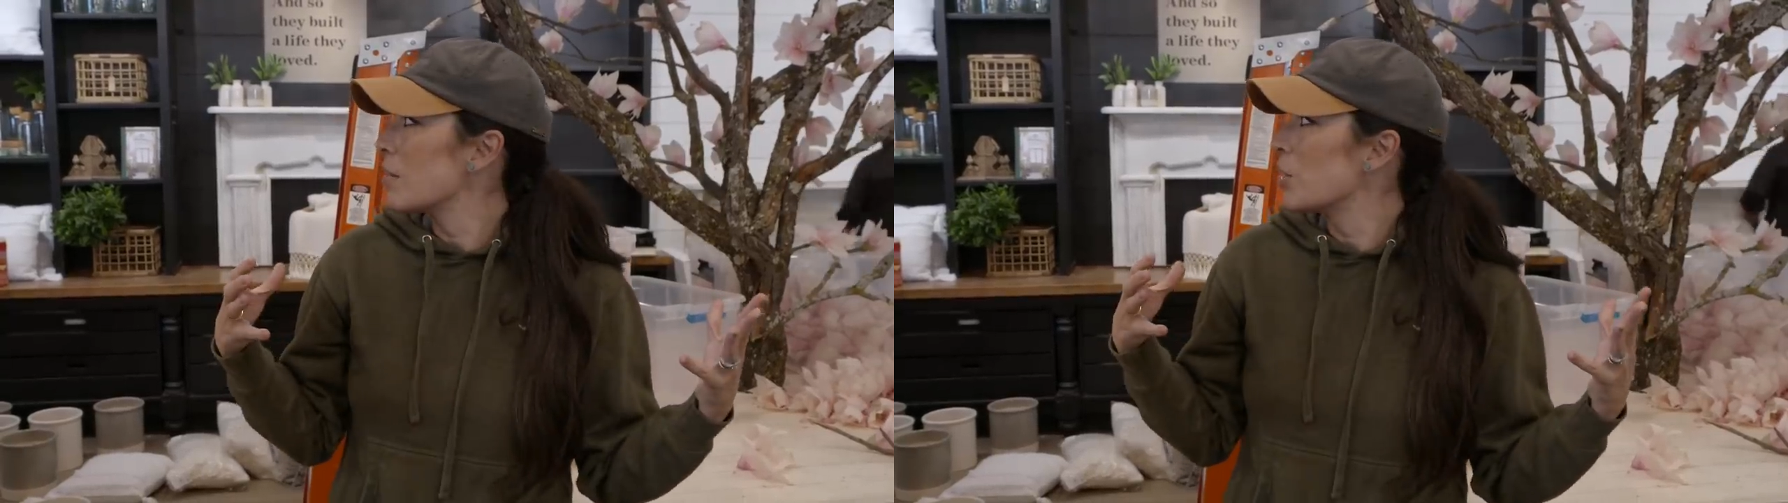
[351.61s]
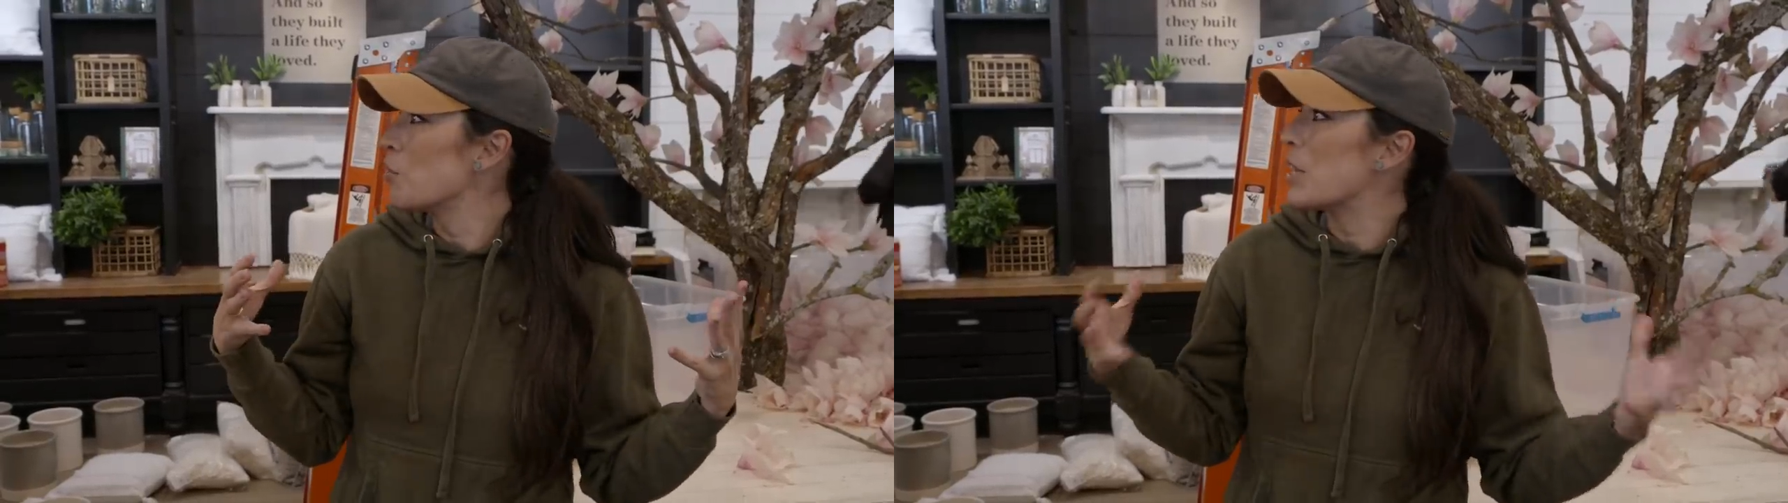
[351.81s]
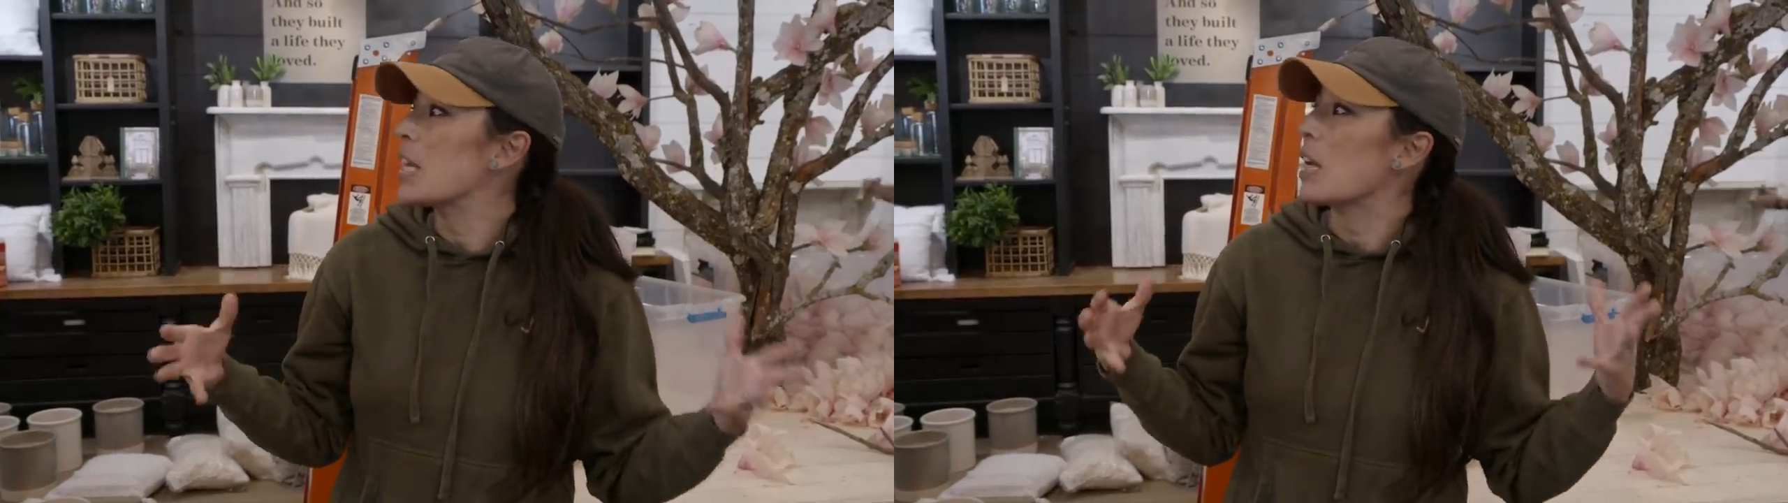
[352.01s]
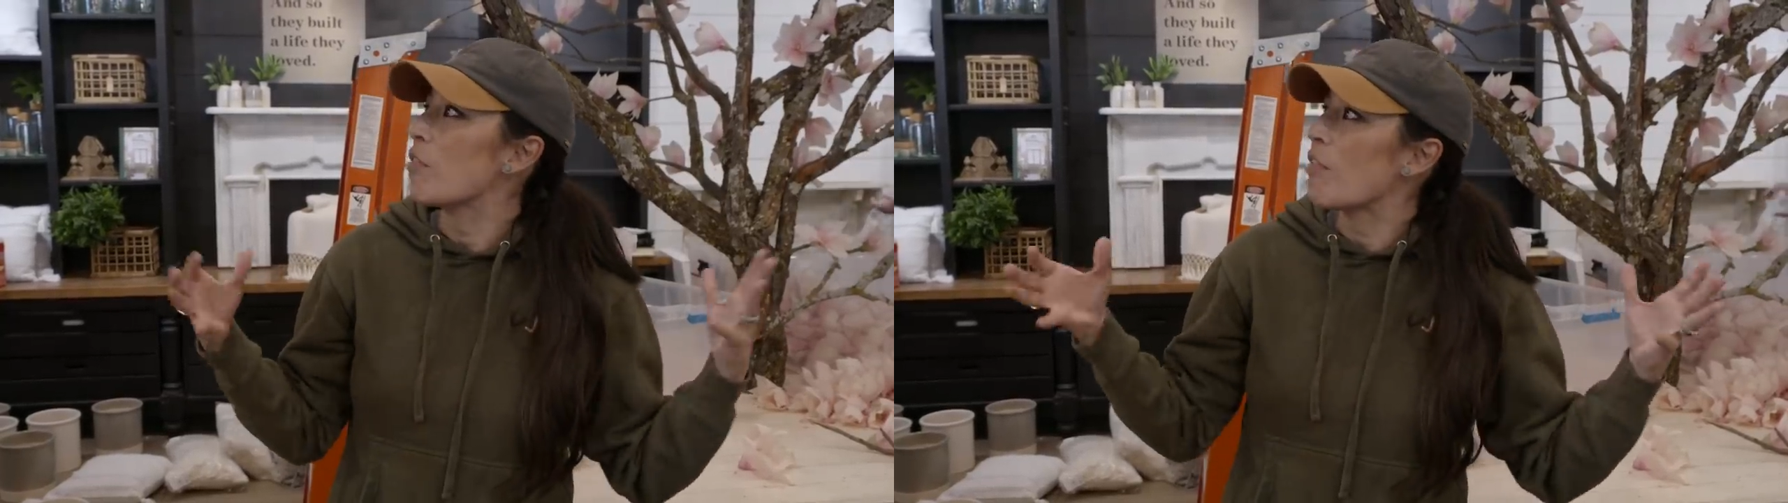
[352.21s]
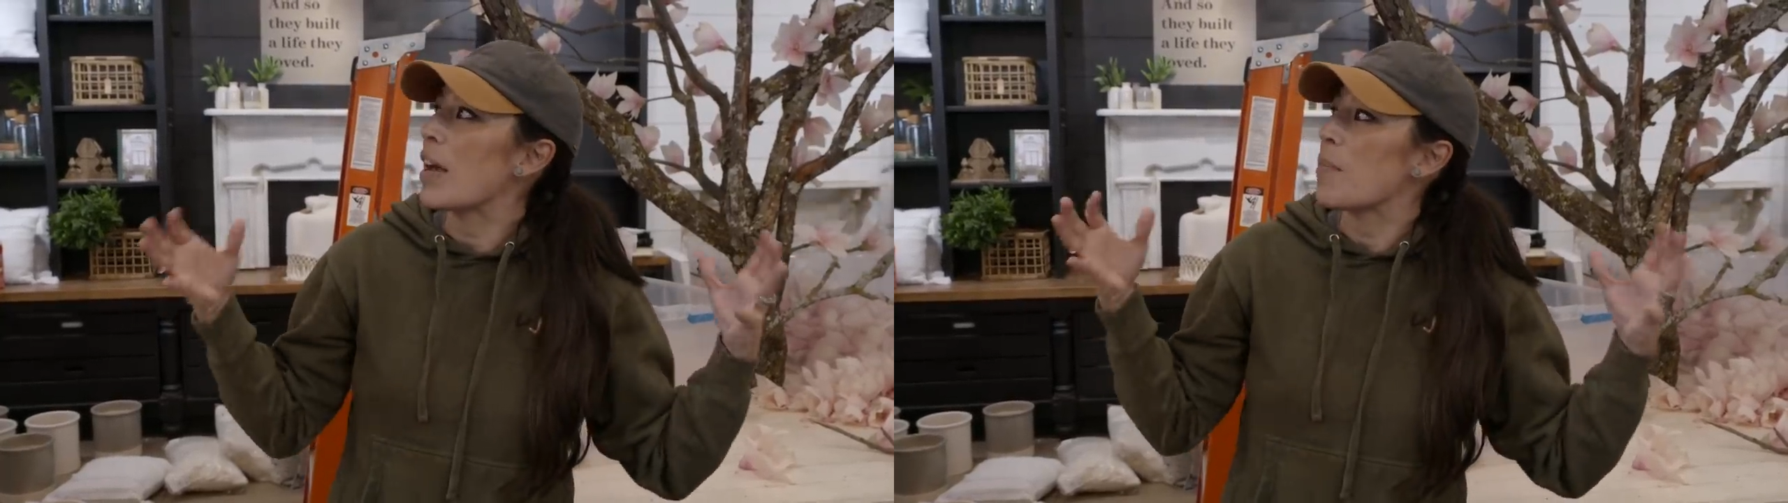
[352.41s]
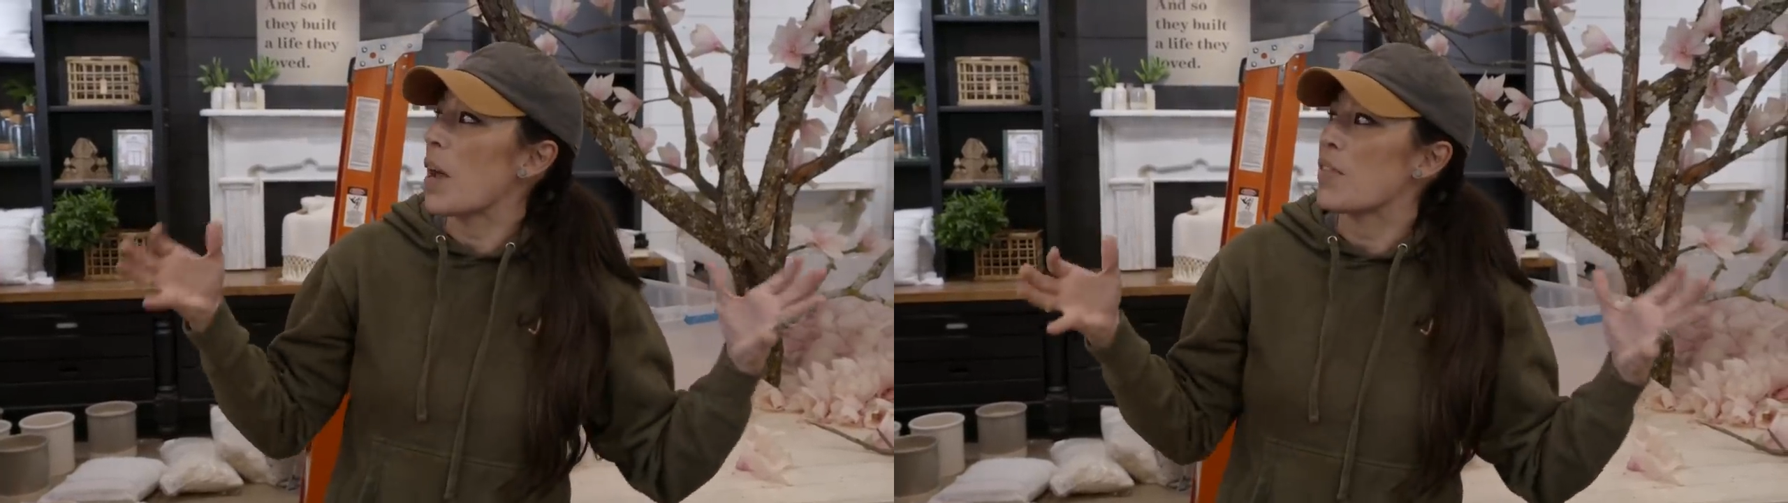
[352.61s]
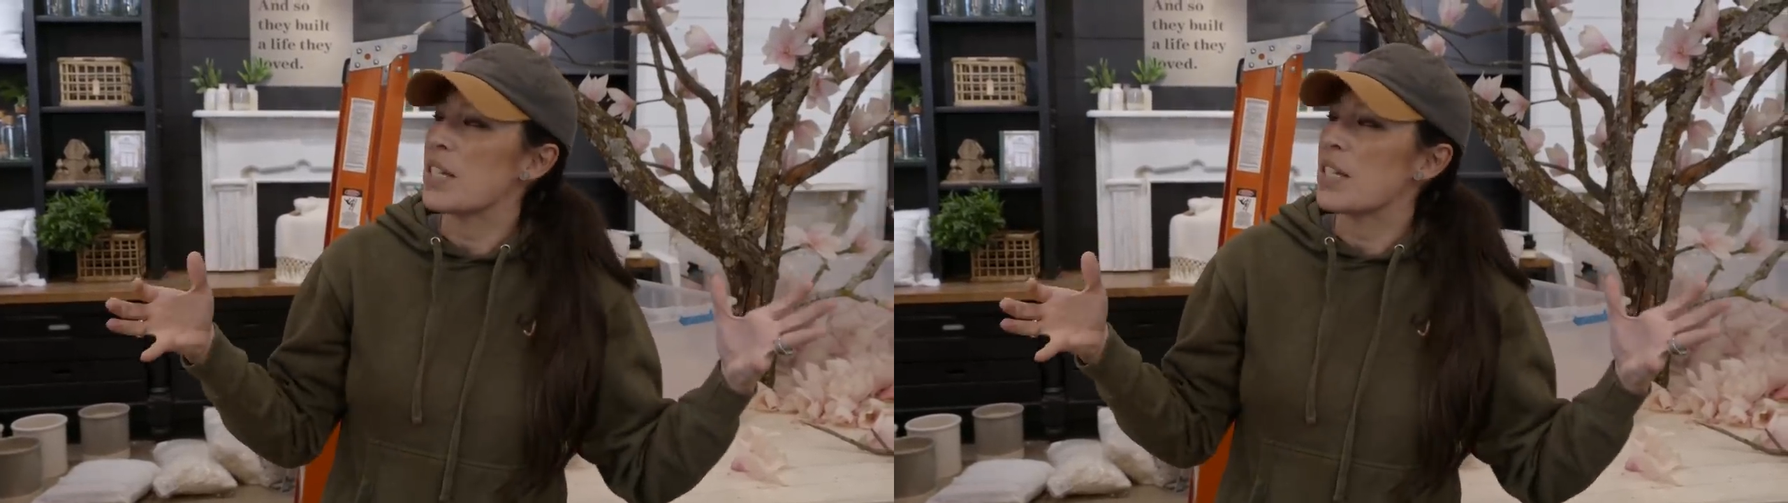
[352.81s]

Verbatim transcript: unique and fun about